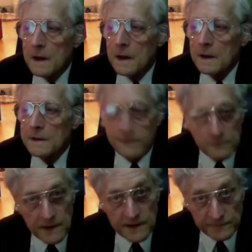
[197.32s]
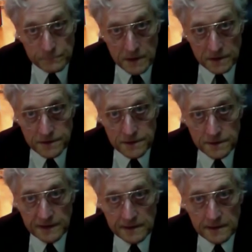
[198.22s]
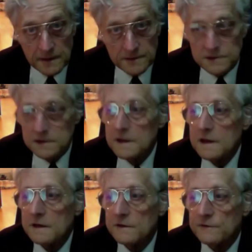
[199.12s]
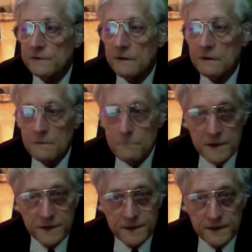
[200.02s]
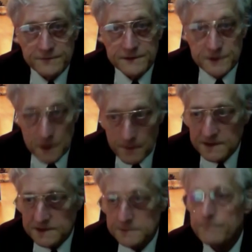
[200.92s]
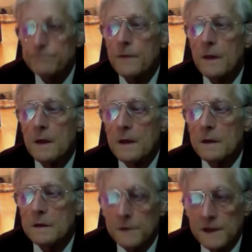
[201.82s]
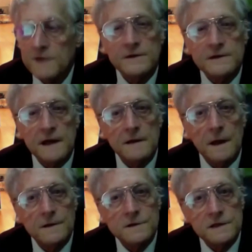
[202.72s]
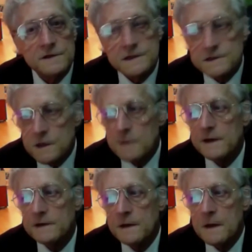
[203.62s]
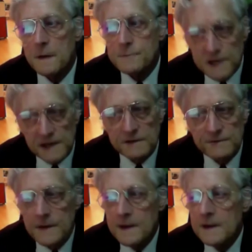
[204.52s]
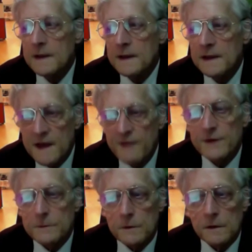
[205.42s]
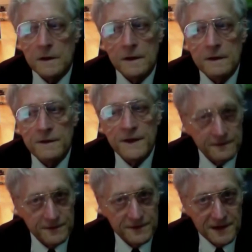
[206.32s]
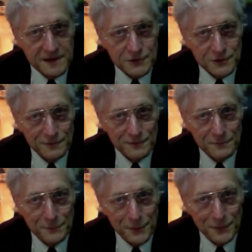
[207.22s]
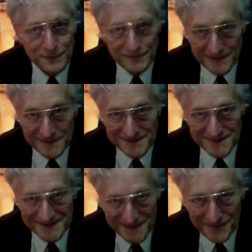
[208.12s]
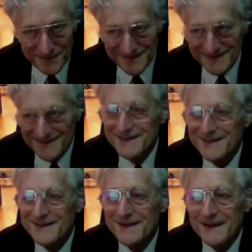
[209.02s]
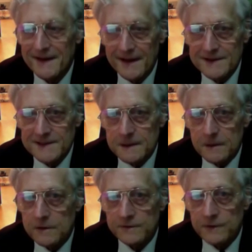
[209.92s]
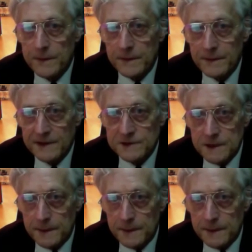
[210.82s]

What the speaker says: Now, the greatest myth of technology is the myth of determinism. The belief that technology is determinate, objective, inevitable, that the nature of computers is given. It ain't so. It's all been imagined up.